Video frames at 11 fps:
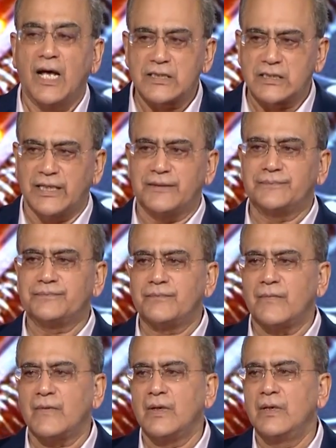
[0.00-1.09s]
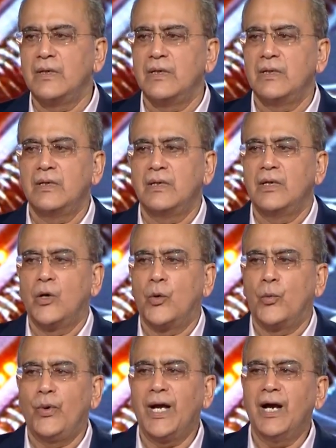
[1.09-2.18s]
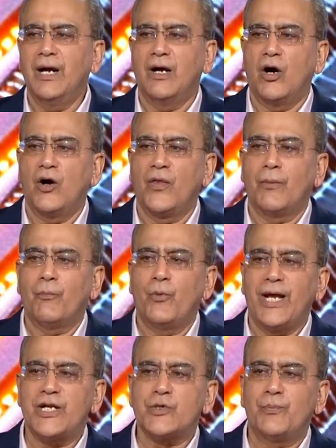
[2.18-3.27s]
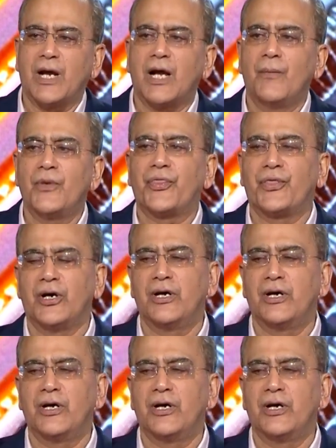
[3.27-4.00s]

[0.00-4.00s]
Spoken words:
Lastly, we are on the way to become the